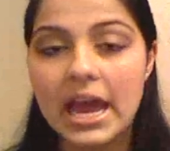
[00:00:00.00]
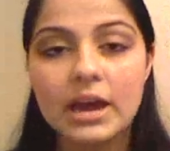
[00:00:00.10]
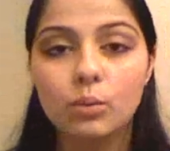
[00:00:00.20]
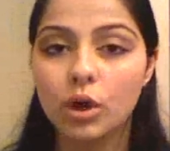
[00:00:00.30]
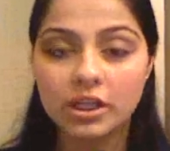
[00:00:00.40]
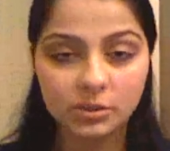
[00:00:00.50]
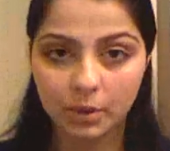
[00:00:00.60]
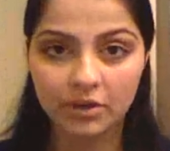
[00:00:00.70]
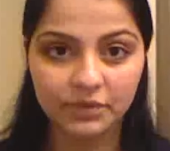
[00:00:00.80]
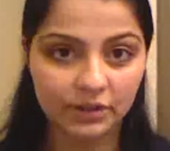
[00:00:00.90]
It works
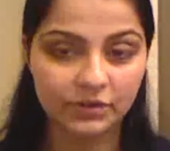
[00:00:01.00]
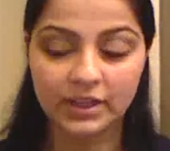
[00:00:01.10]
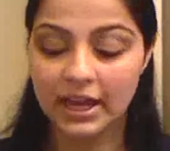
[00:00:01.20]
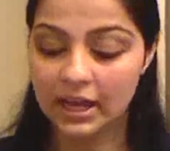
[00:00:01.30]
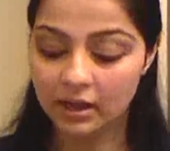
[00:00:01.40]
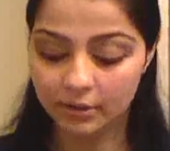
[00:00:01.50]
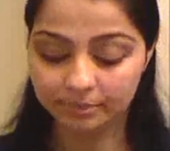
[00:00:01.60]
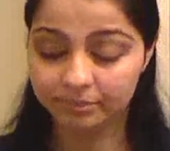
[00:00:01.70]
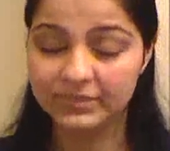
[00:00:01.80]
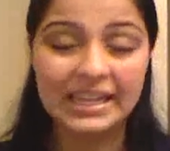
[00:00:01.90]
perfect for that.
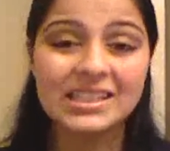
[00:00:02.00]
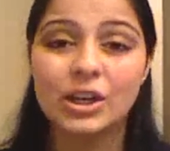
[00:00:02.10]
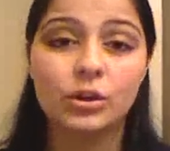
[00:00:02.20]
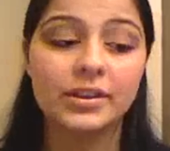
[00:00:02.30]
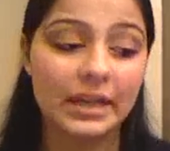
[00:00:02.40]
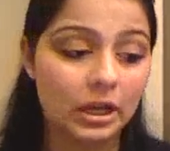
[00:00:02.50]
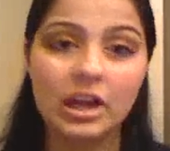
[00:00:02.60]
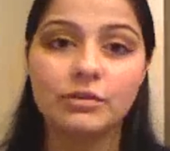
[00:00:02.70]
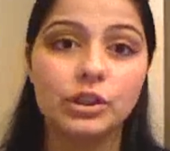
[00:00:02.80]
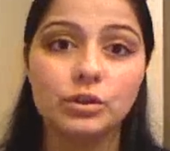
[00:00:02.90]
That's the only thing I'll
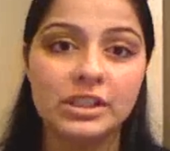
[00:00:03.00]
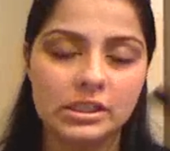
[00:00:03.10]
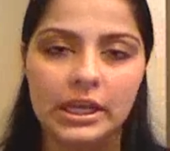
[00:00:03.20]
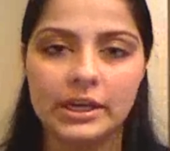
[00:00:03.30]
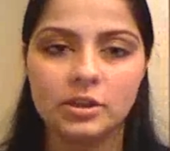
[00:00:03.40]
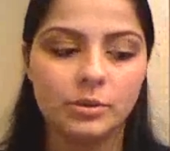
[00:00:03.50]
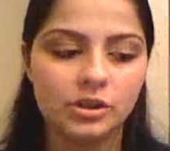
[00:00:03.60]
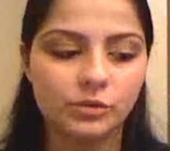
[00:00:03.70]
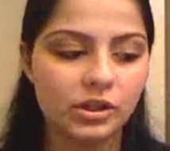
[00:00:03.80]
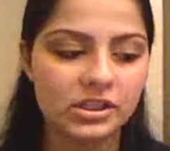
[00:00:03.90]
ever use this side of the
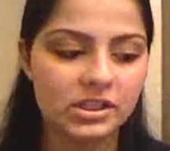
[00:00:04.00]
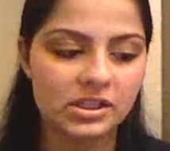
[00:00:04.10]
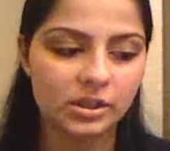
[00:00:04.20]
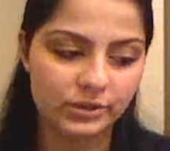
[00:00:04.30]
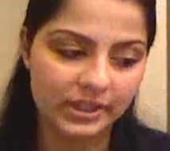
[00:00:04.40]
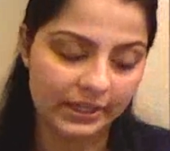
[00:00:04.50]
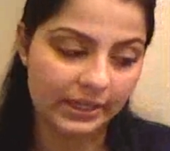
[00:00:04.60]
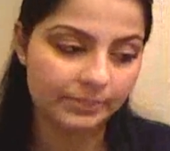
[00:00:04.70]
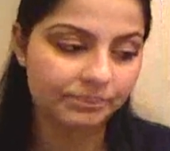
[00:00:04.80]
brush for because it's so tiny.